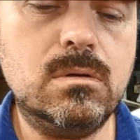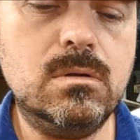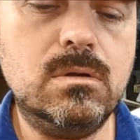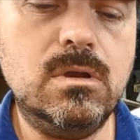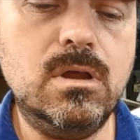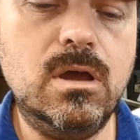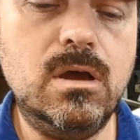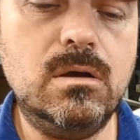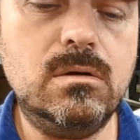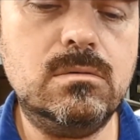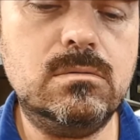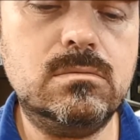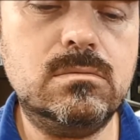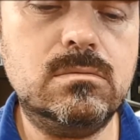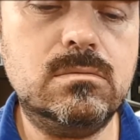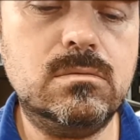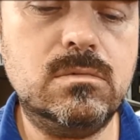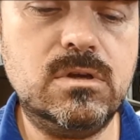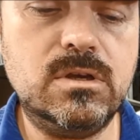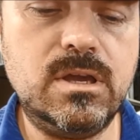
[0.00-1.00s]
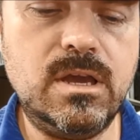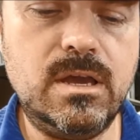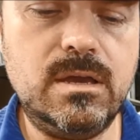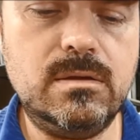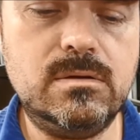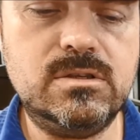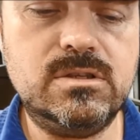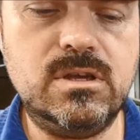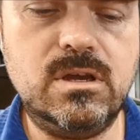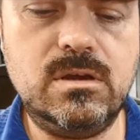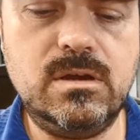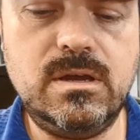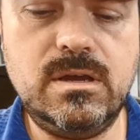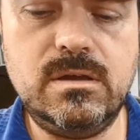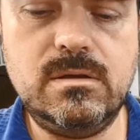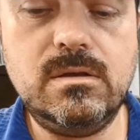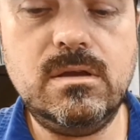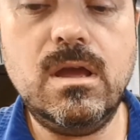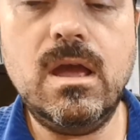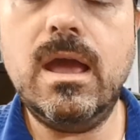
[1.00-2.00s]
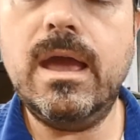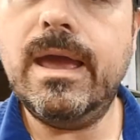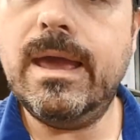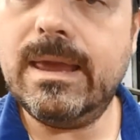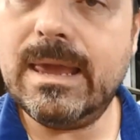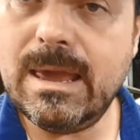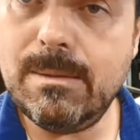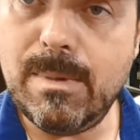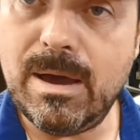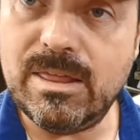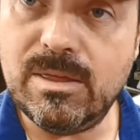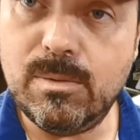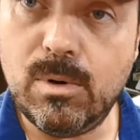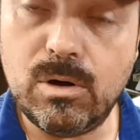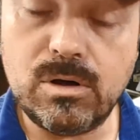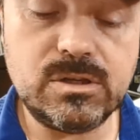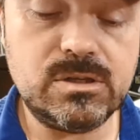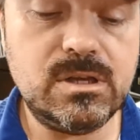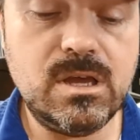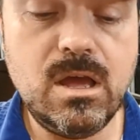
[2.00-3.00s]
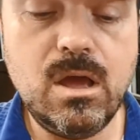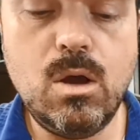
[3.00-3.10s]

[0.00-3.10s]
No. Okay, so came out of the box.